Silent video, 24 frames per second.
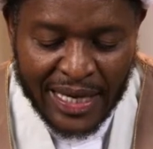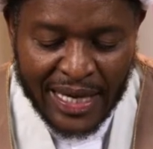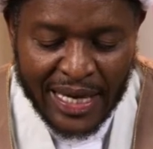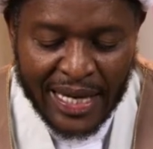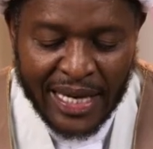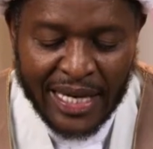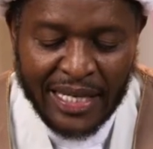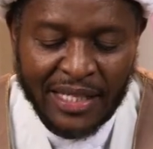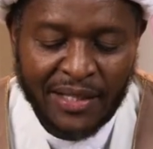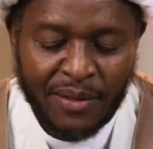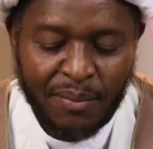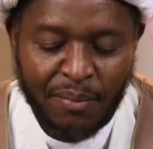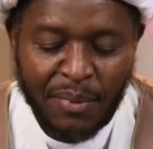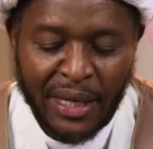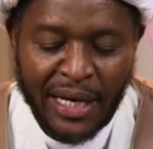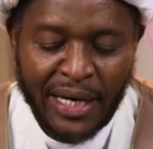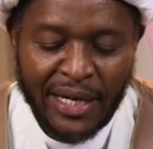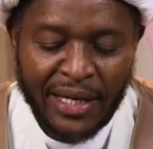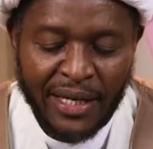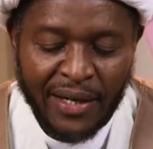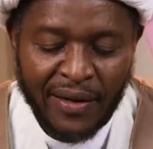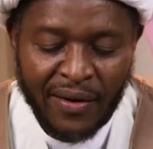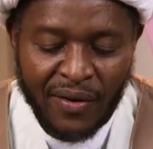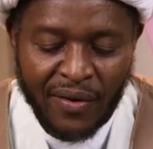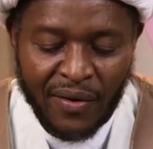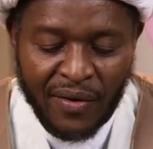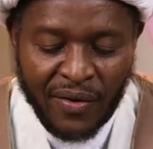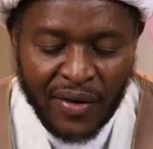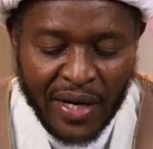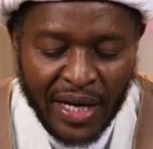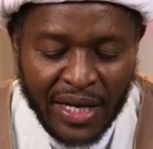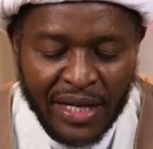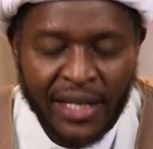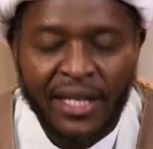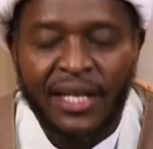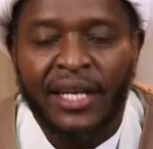is my
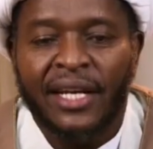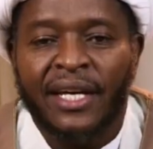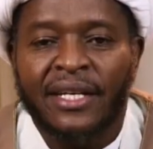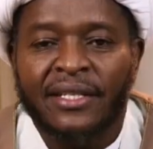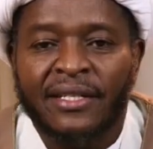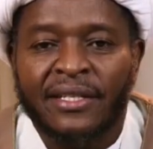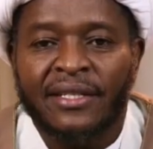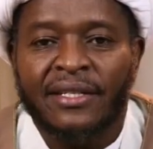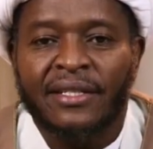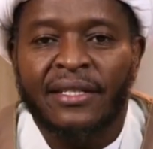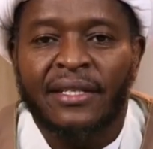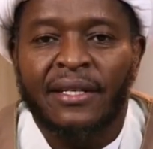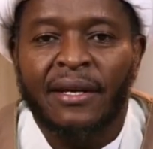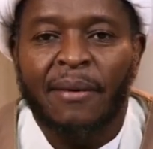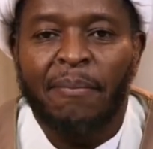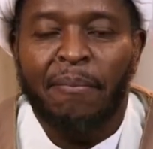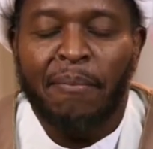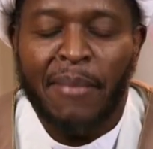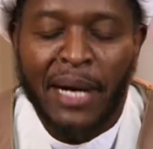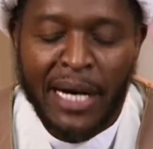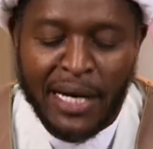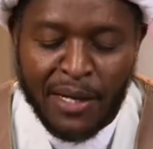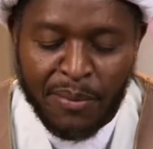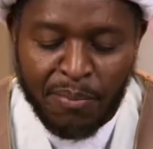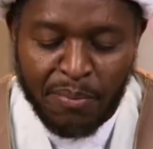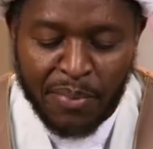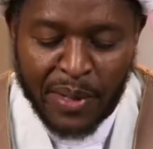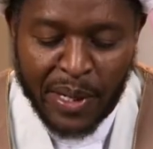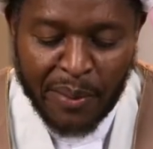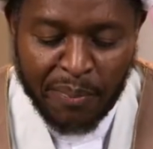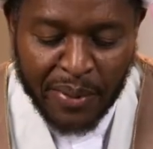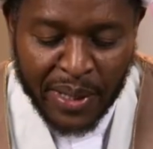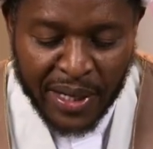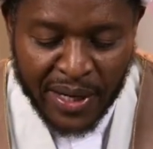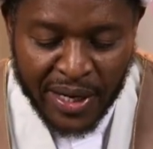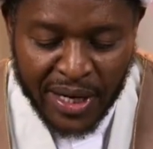readiness, my
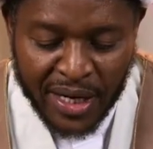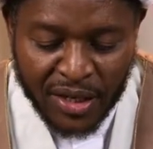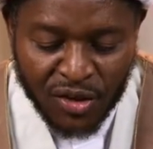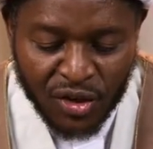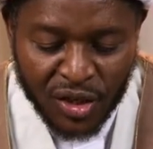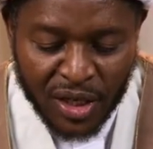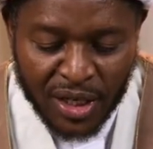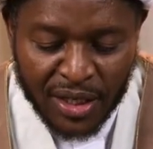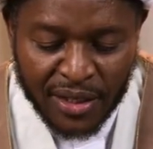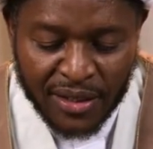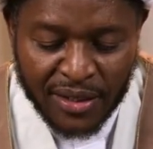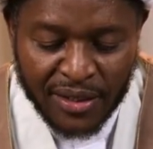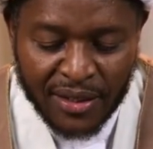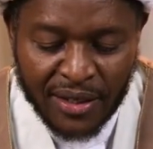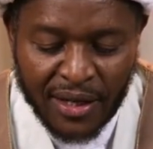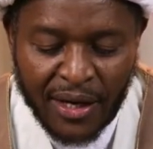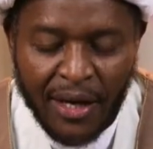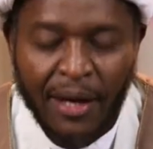preparations,